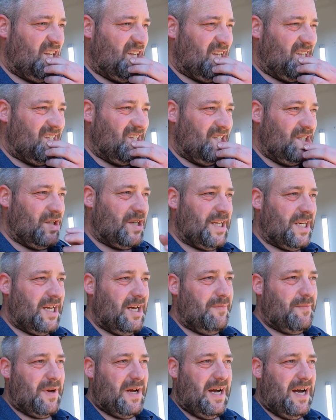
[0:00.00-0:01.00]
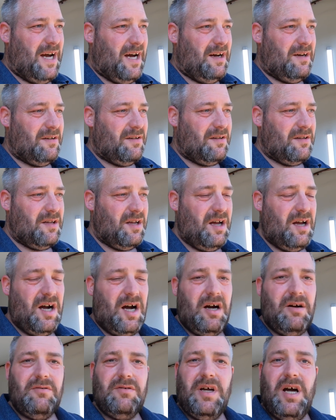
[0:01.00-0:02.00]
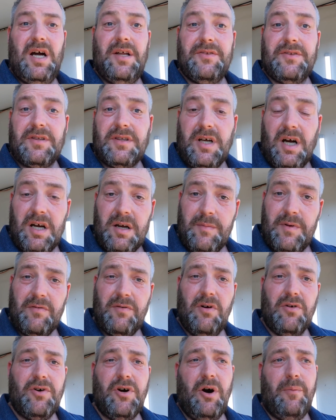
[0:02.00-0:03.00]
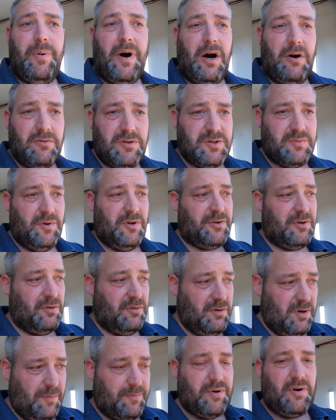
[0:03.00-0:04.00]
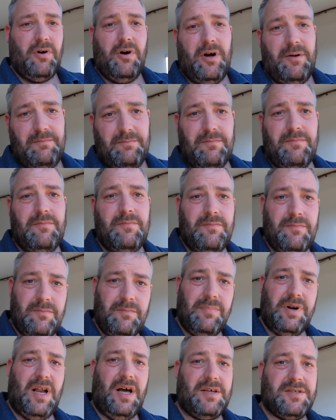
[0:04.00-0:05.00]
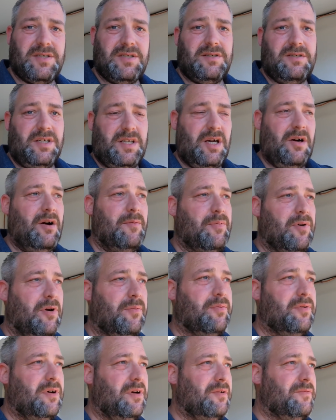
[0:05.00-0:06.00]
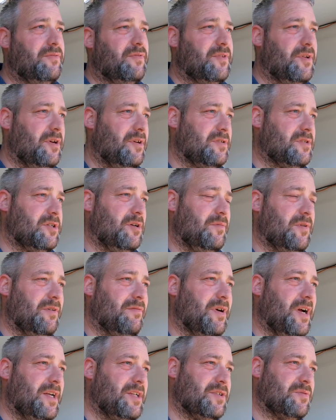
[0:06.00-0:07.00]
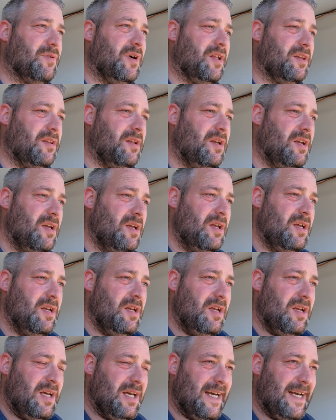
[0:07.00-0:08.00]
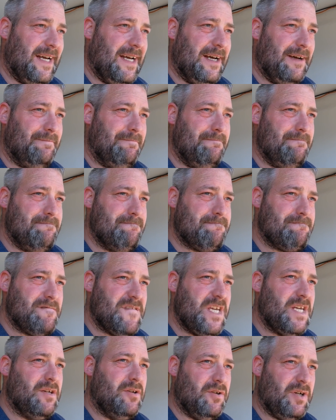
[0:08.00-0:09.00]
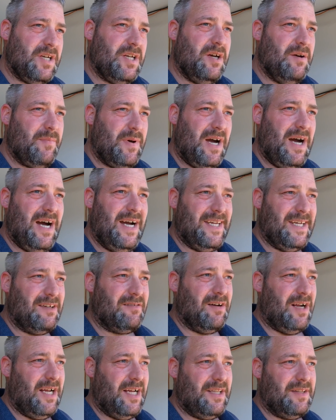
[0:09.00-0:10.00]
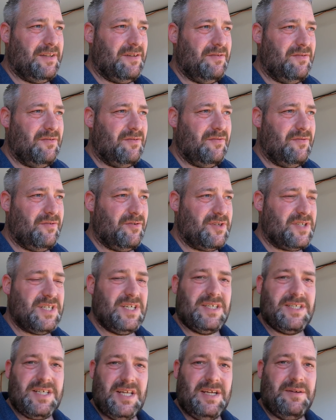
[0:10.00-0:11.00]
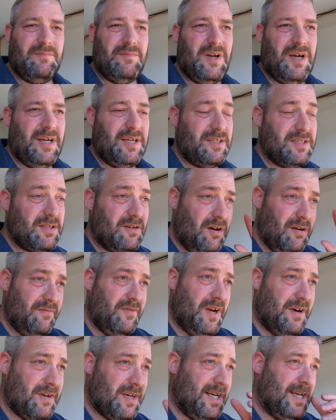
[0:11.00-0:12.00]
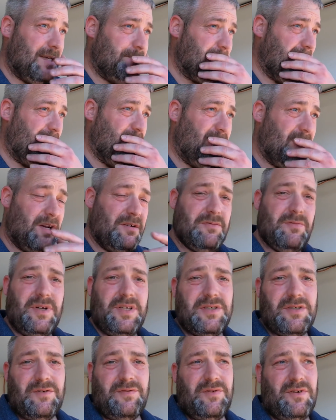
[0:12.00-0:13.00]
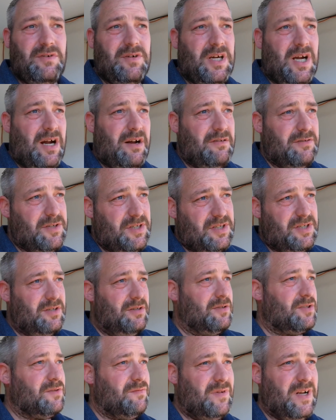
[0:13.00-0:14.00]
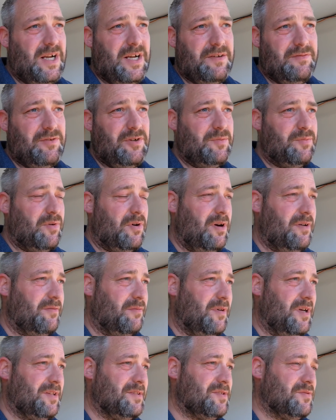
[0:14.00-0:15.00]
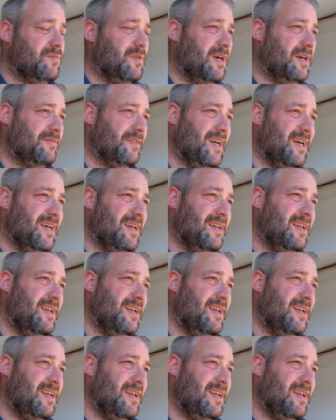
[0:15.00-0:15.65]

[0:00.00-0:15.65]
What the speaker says: you're looking at about, and don't get me wrong, not a Pulse model, a Prime Plus, you know, a proper, the top of the range one. You're looking at about £8,000 for a 16 plate. So I very nearly bought one. I went to a few garages, looked around, a few private ones and what have you.